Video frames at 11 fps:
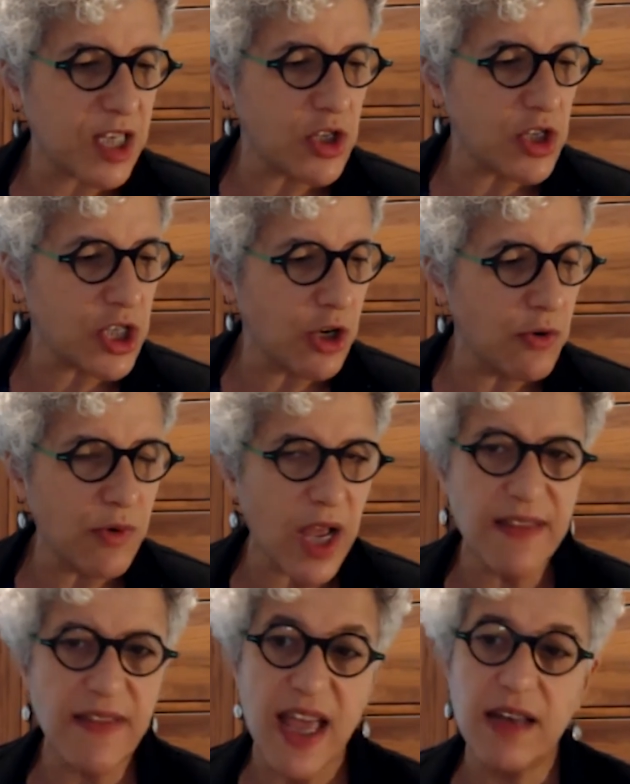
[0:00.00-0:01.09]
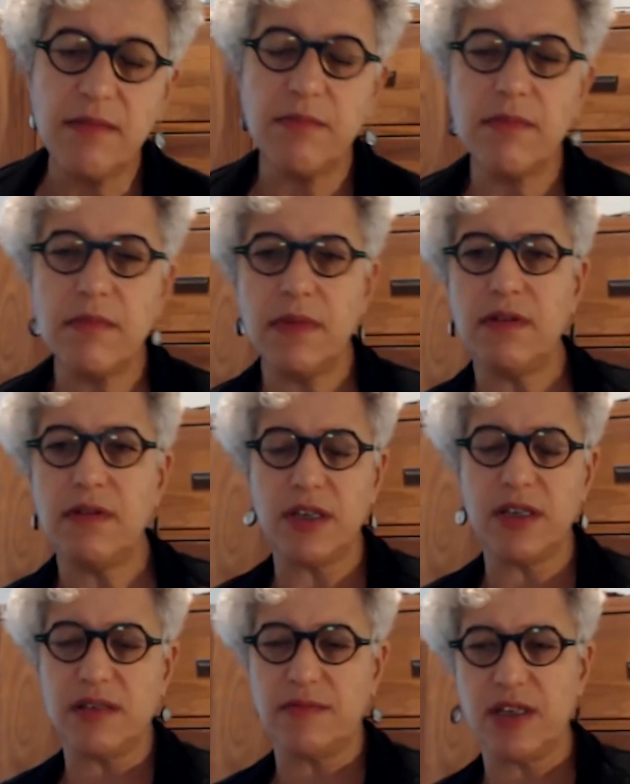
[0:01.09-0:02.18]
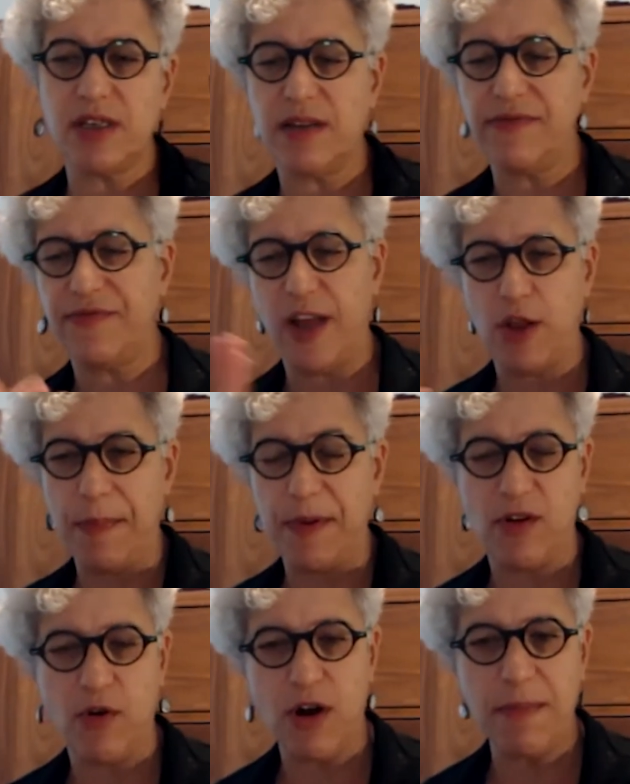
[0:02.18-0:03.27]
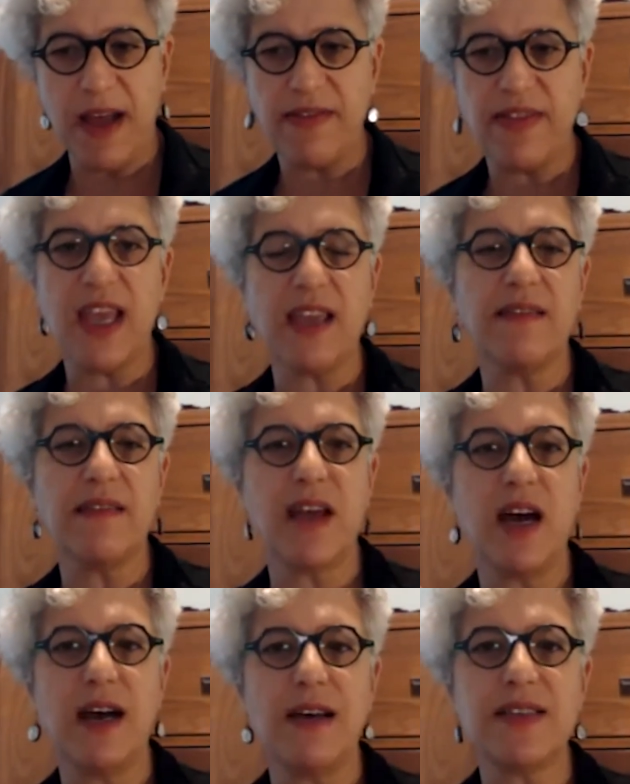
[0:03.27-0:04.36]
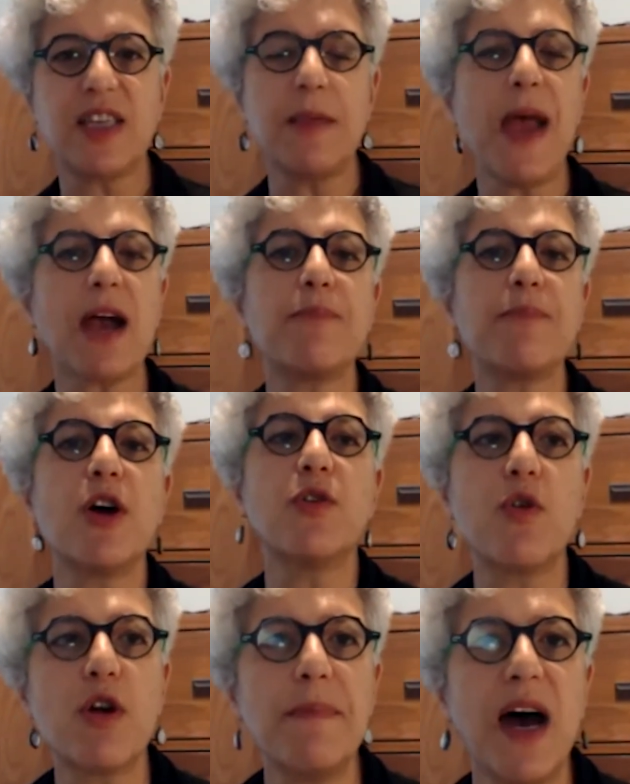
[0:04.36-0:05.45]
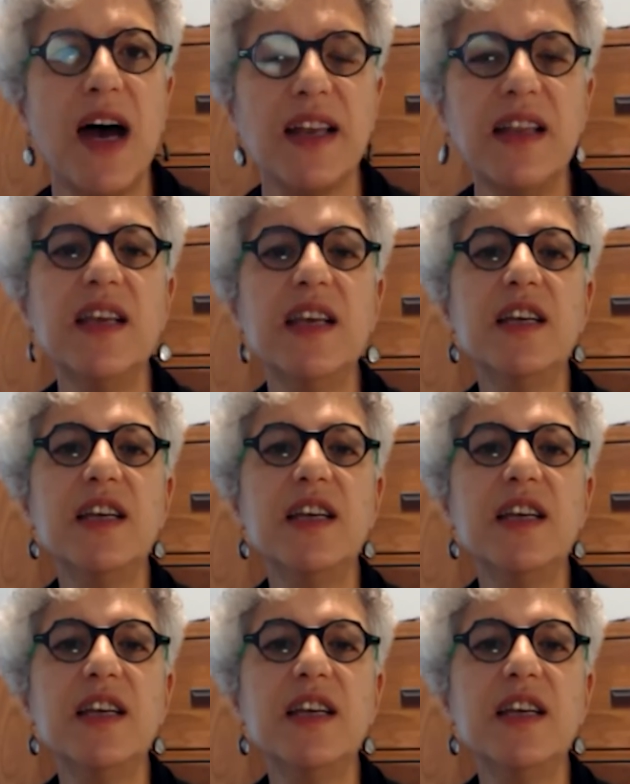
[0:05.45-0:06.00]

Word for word: so, and then just, just to follow up on the Orban thing, uh, CPAC brought Orban